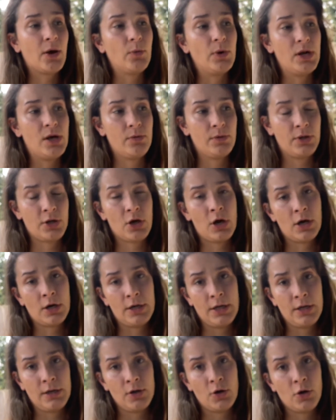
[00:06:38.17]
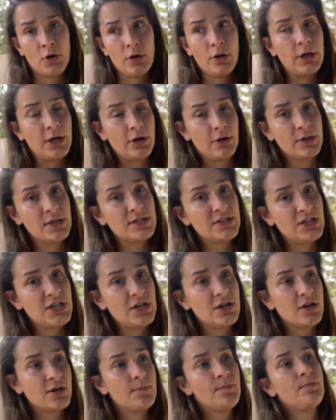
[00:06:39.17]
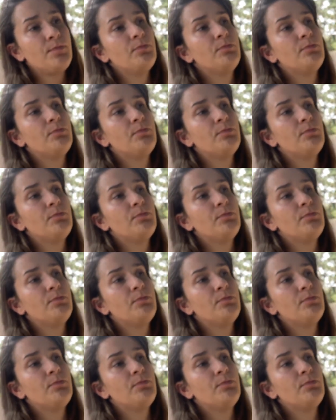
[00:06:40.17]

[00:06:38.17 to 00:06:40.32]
widow in the garden earlier this year,